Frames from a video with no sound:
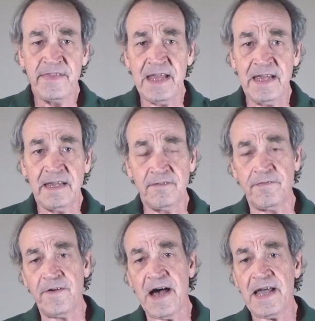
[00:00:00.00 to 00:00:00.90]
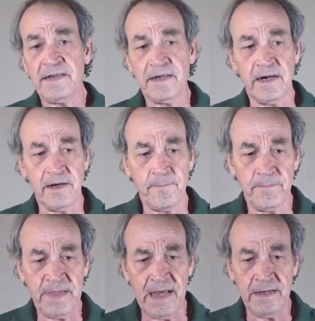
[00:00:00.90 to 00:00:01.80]
they can find
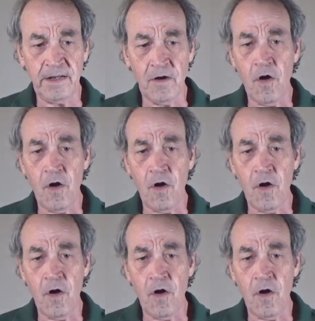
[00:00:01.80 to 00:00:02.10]
that, you know,